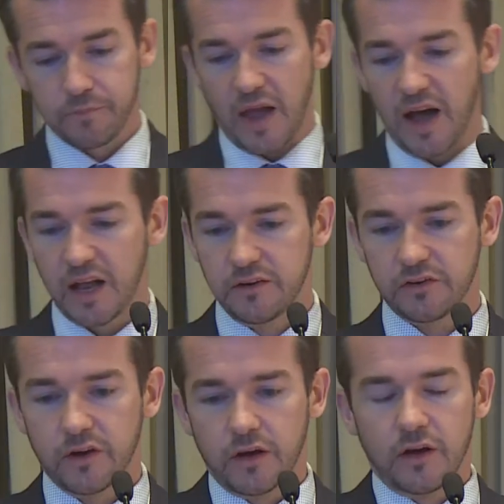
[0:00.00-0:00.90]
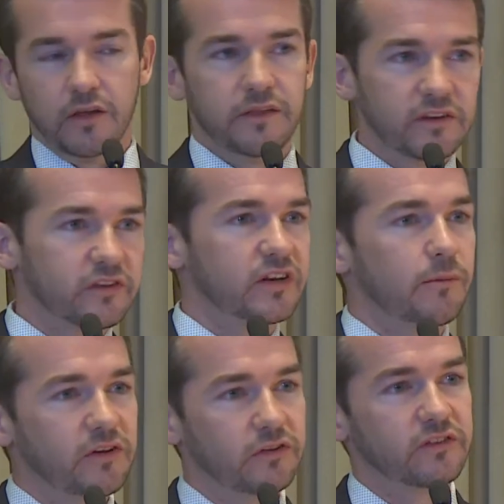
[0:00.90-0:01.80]
And this is an
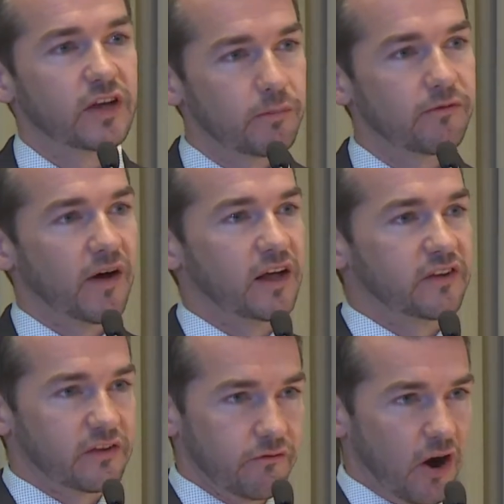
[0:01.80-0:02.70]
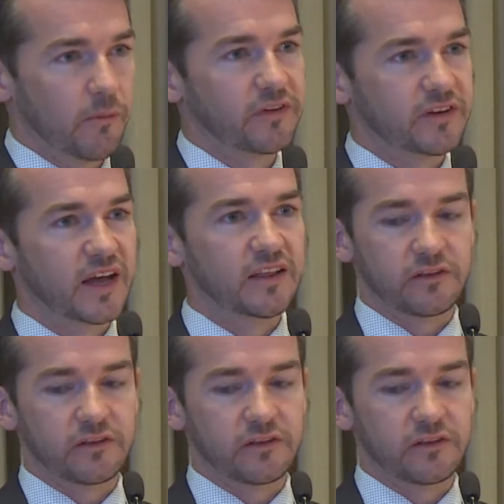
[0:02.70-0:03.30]
image that typifies this environment today.